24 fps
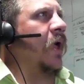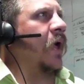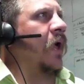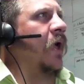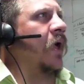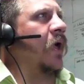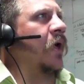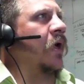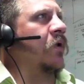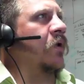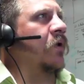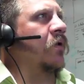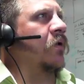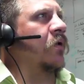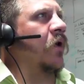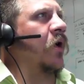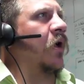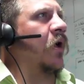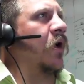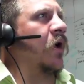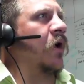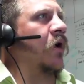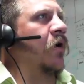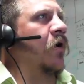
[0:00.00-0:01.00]
And
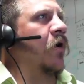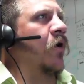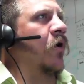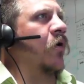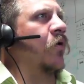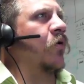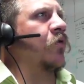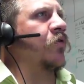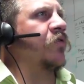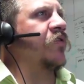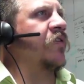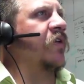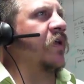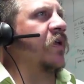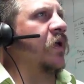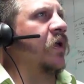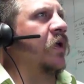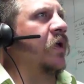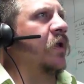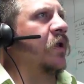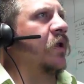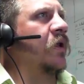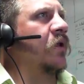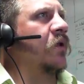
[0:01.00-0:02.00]

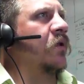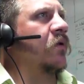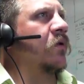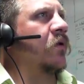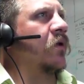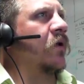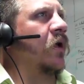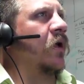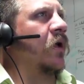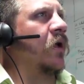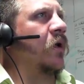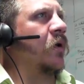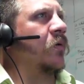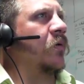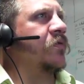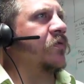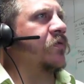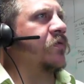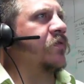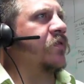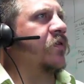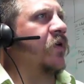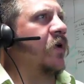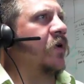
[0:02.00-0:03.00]
coroutine,
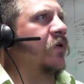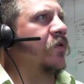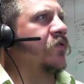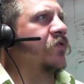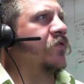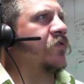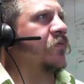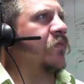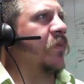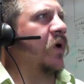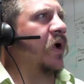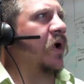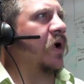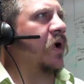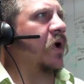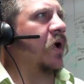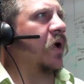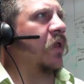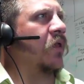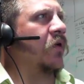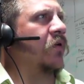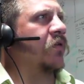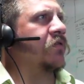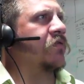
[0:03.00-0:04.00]
change my
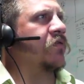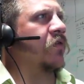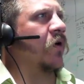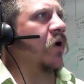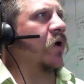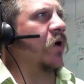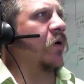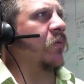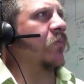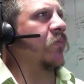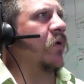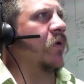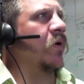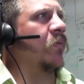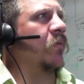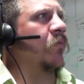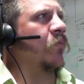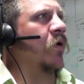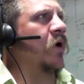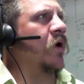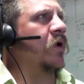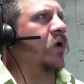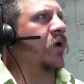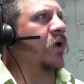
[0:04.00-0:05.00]
color. So
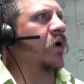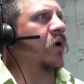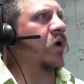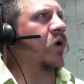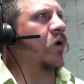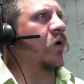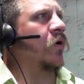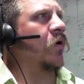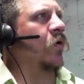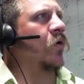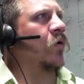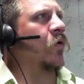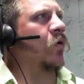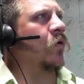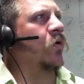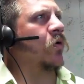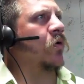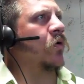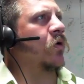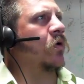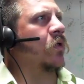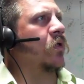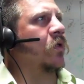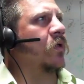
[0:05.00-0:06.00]
I'm wanting to go
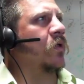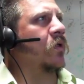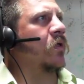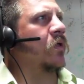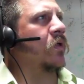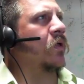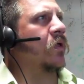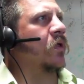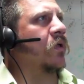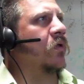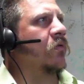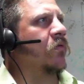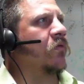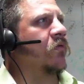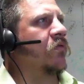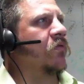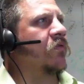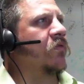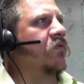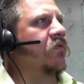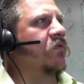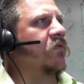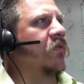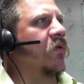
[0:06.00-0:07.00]
clean
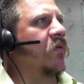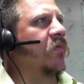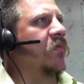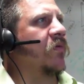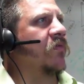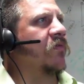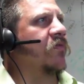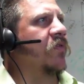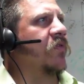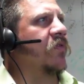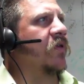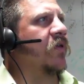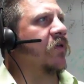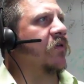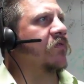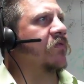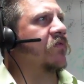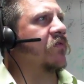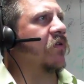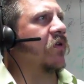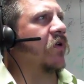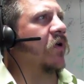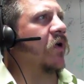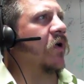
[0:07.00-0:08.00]
some of
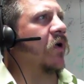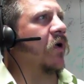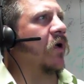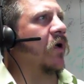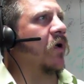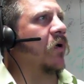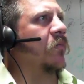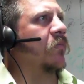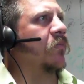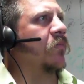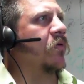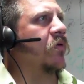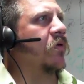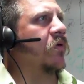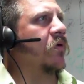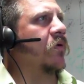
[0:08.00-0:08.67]
this up.